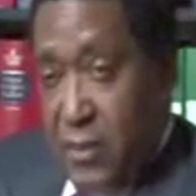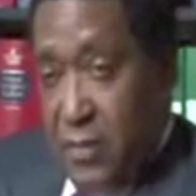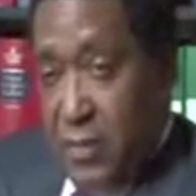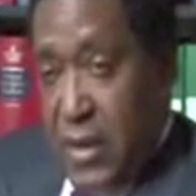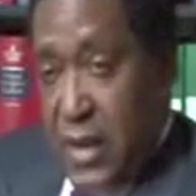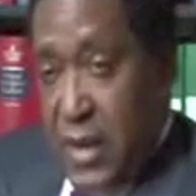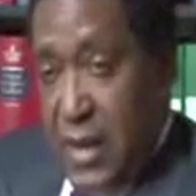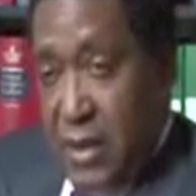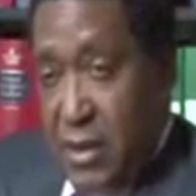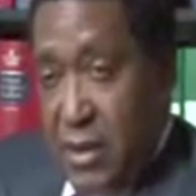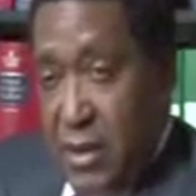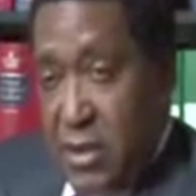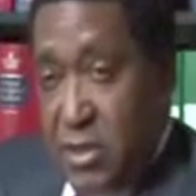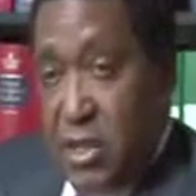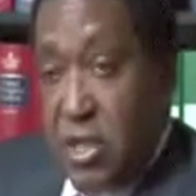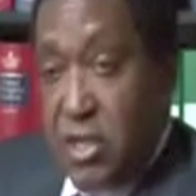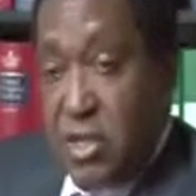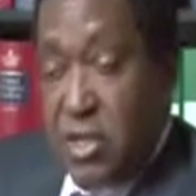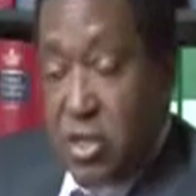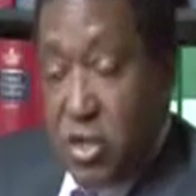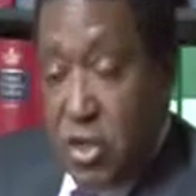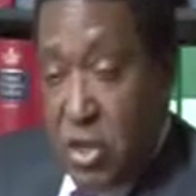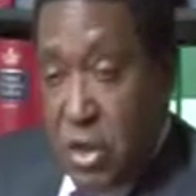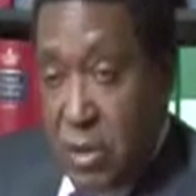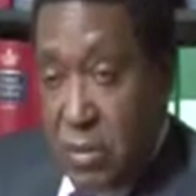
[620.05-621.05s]
is
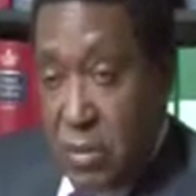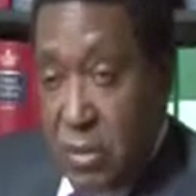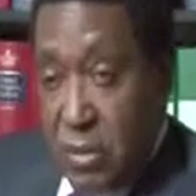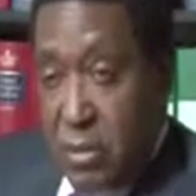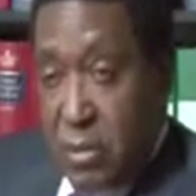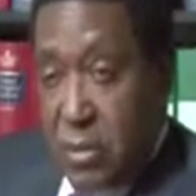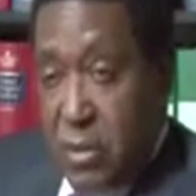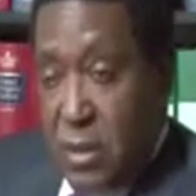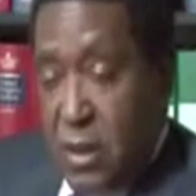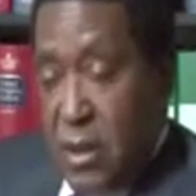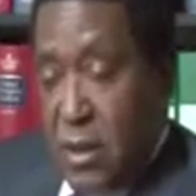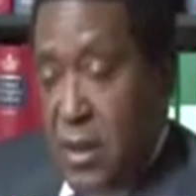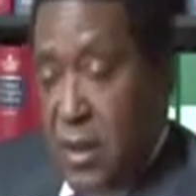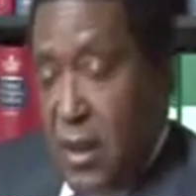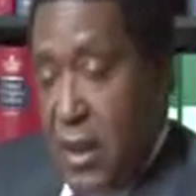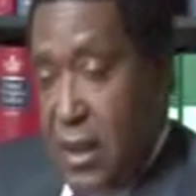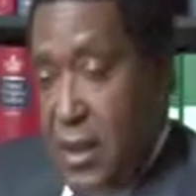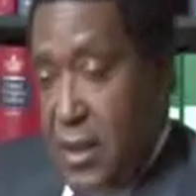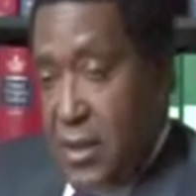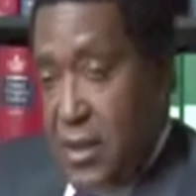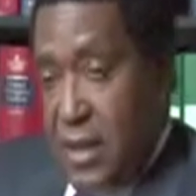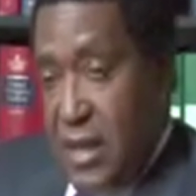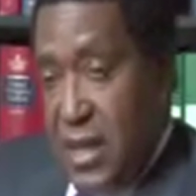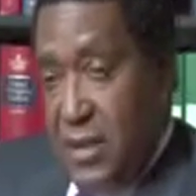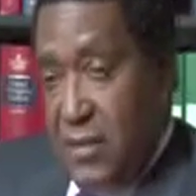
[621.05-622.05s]
discernible
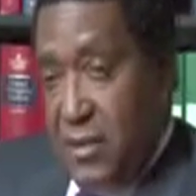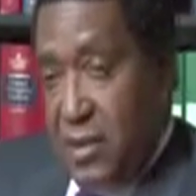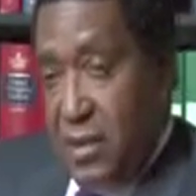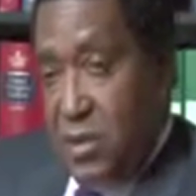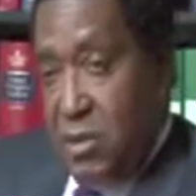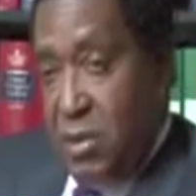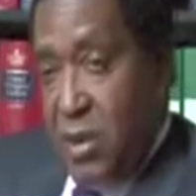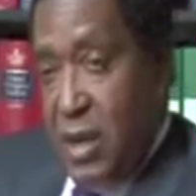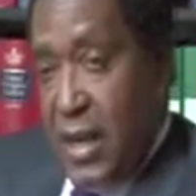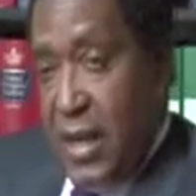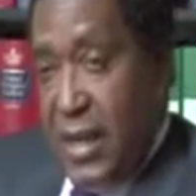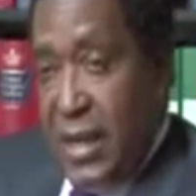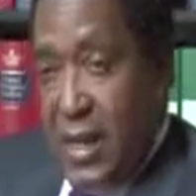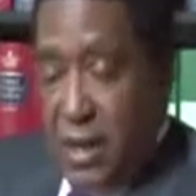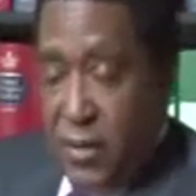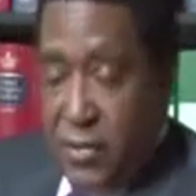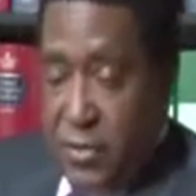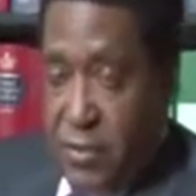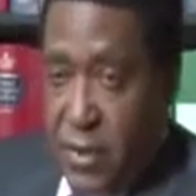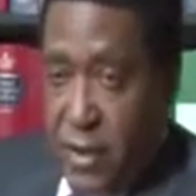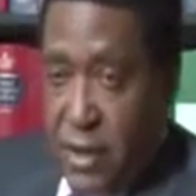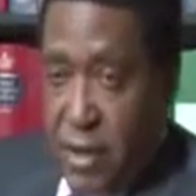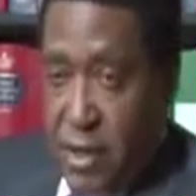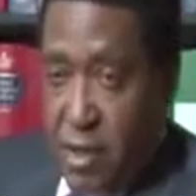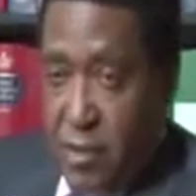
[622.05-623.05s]
as having cried out
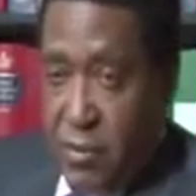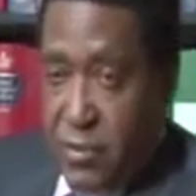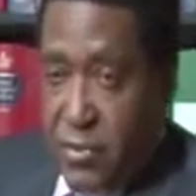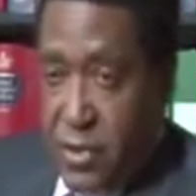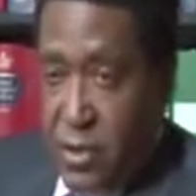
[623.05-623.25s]
for help.